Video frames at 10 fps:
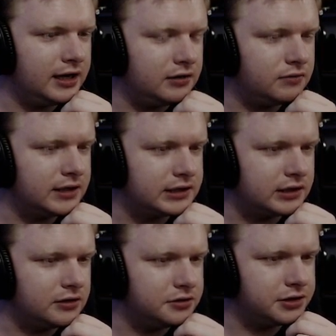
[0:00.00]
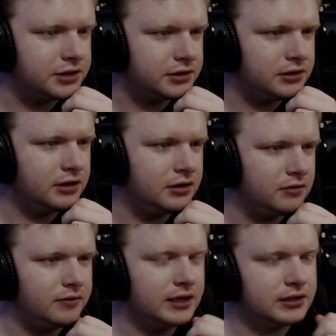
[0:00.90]
resolution than the
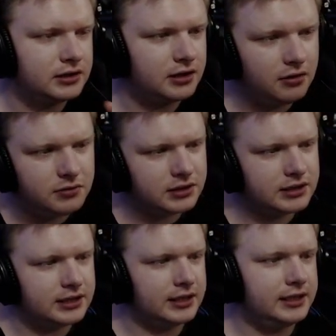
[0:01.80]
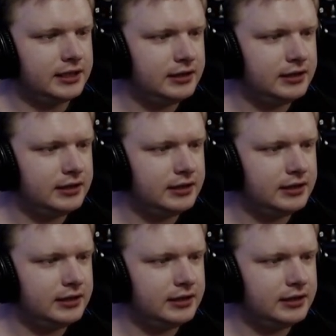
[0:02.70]
ones that I was seeing.